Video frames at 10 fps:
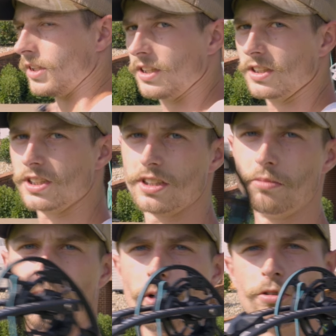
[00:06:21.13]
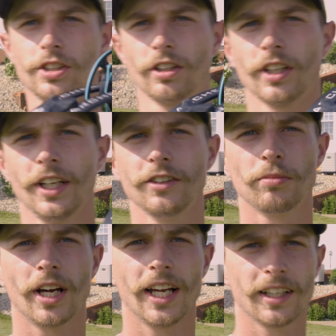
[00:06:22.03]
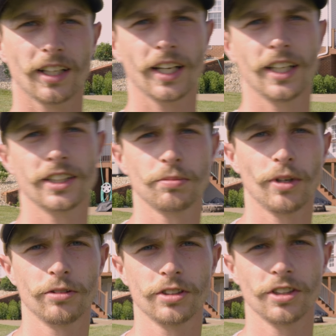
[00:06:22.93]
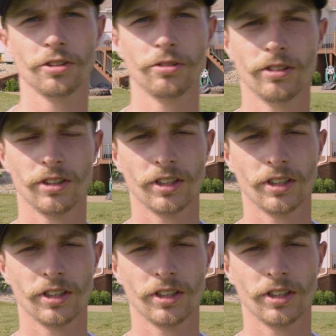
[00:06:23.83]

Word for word: This bow still leaves my hand like it's supposed to.